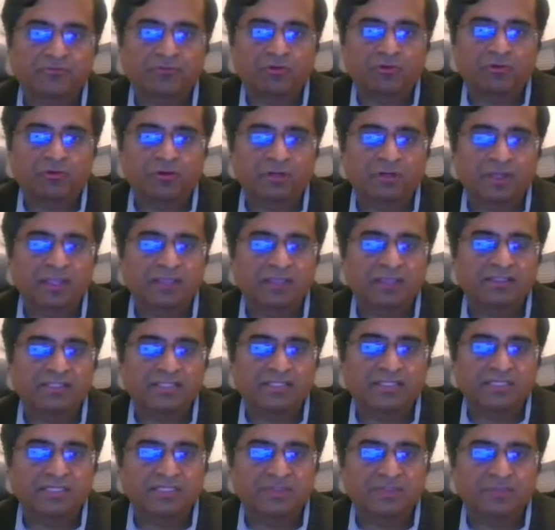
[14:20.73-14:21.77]
for an
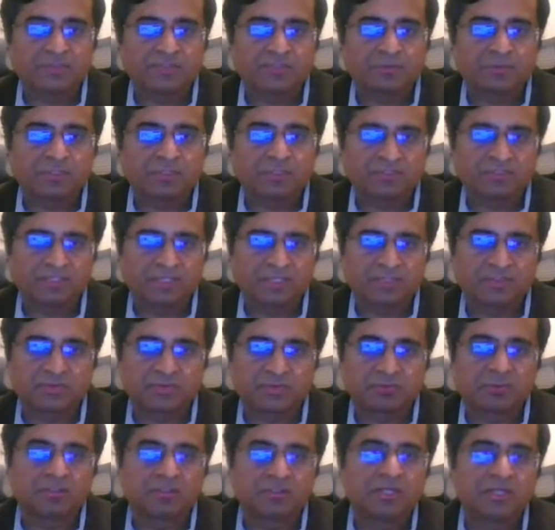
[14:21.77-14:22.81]
ESP well
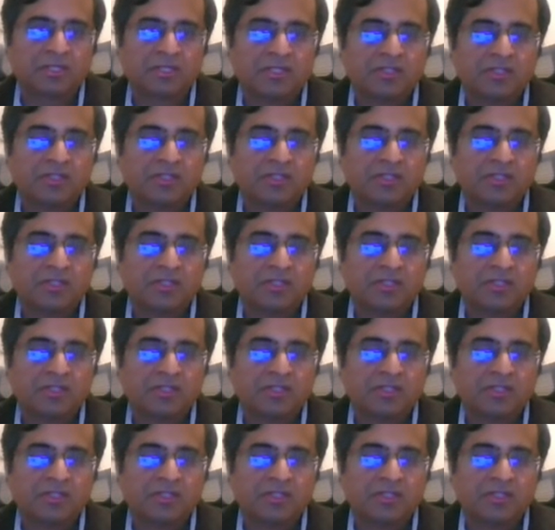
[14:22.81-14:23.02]
as well.